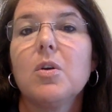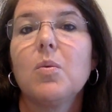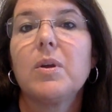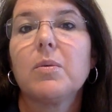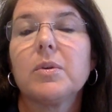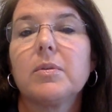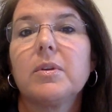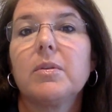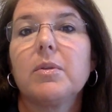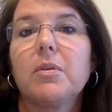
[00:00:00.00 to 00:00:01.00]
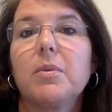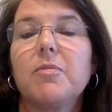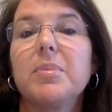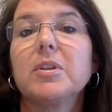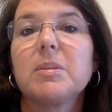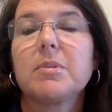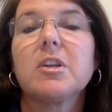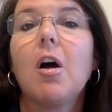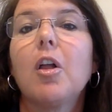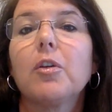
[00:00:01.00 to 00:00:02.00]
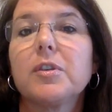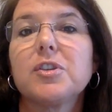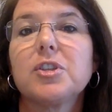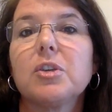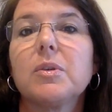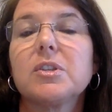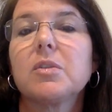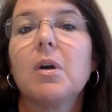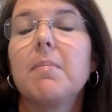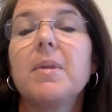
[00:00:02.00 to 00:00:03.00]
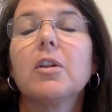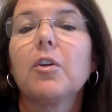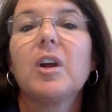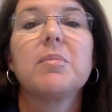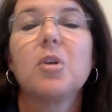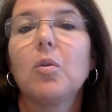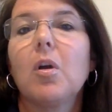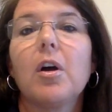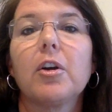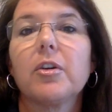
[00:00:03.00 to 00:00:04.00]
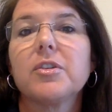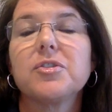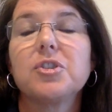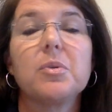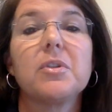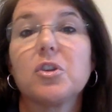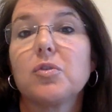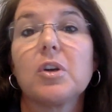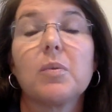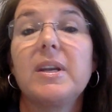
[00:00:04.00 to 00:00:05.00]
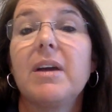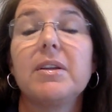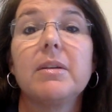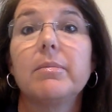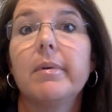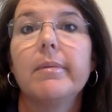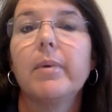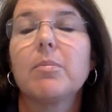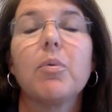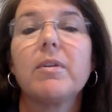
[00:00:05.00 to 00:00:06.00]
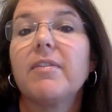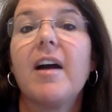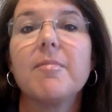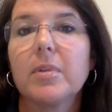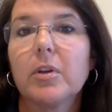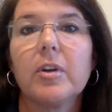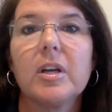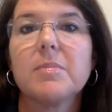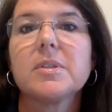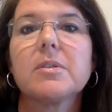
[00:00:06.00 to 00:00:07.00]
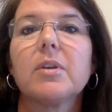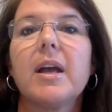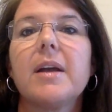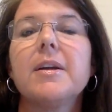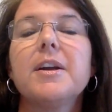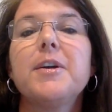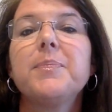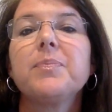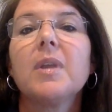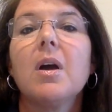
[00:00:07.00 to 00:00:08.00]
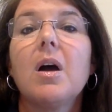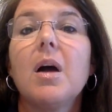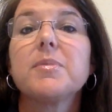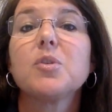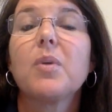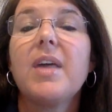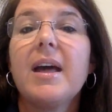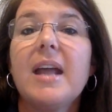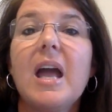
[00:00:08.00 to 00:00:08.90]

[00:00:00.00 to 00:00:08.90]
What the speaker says: we've built up a tolerance to it, so a milligram no longer is doing the trick. We now need 1.5 milligrams. Okay, so when that